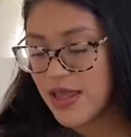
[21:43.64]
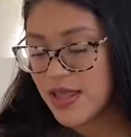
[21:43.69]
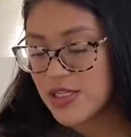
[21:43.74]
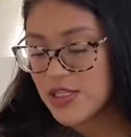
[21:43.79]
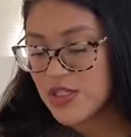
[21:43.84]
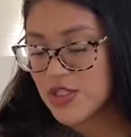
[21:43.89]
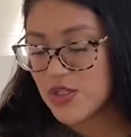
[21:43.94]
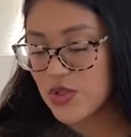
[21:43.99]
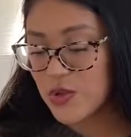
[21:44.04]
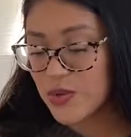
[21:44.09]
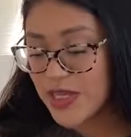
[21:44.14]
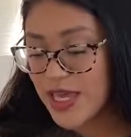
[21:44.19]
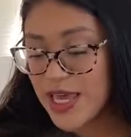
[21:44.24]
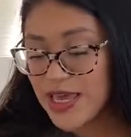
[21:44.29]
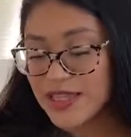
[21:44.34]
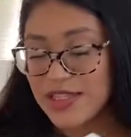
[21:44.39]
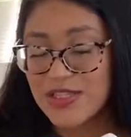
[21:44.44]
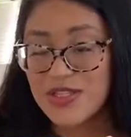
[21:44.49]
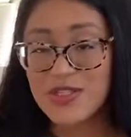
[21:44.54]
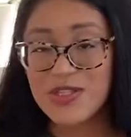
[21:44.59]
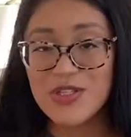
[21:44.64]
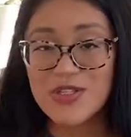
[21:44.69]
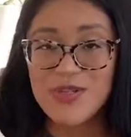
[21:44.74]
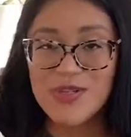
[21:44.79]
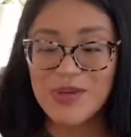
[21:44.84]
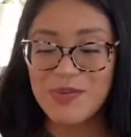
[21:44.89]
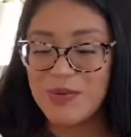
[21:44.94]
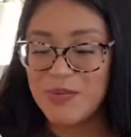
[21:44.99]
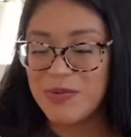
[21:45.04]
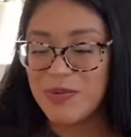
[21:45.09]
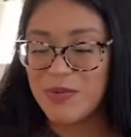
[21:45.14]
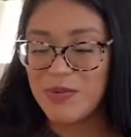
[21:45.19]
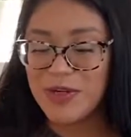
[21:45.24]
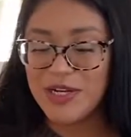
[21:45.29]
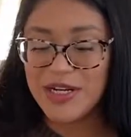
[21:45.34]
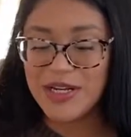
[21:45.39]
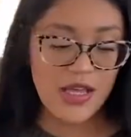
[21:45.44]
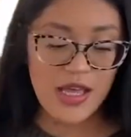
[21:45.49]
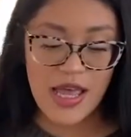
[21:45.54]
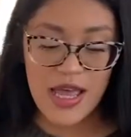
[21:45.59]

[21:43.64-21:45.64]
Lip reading: So yeah, these are the 2 that we've been reading.